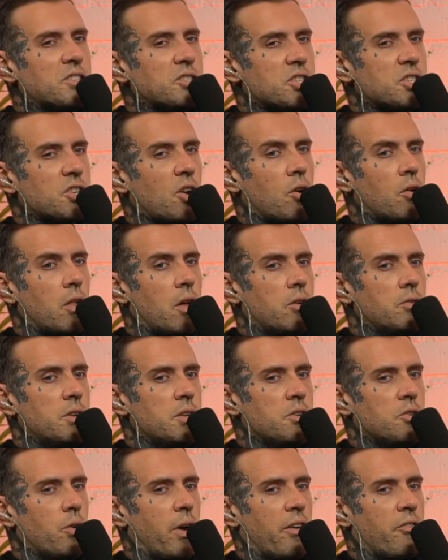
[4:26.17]
solo,
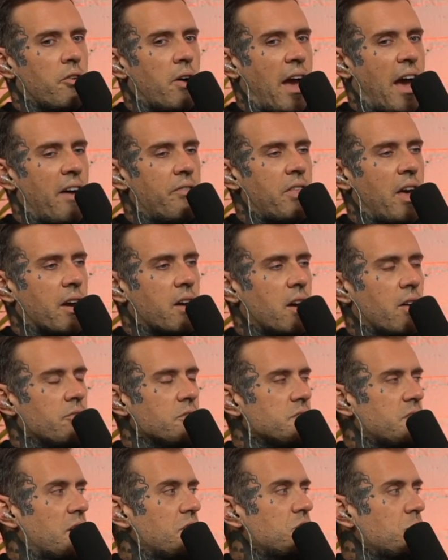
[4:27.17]
did you ever have that
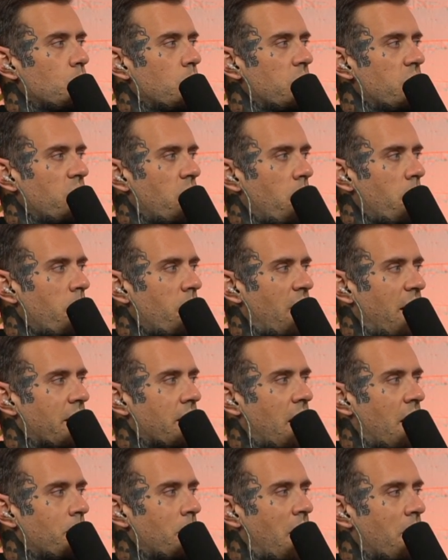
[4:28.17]
conversation with them?
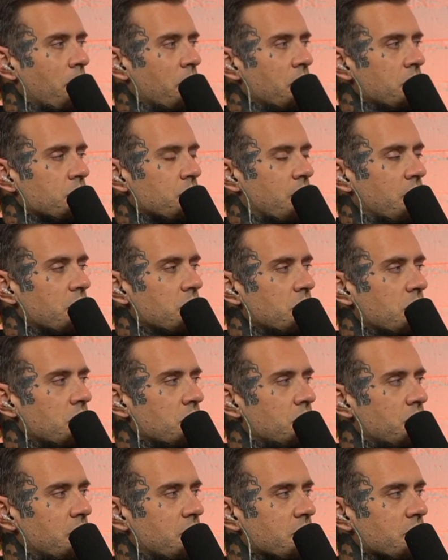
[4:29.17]
Like I'm not really trying to do
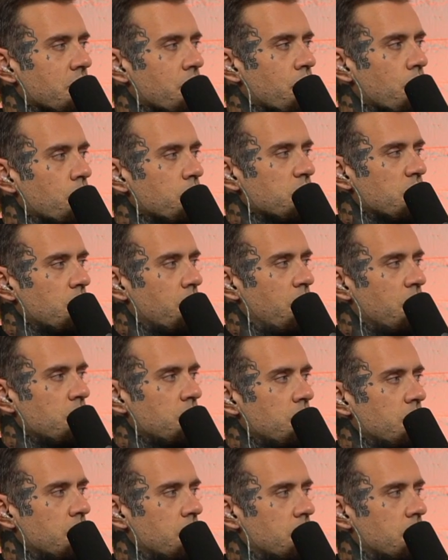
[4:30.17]
this shit as a group so much.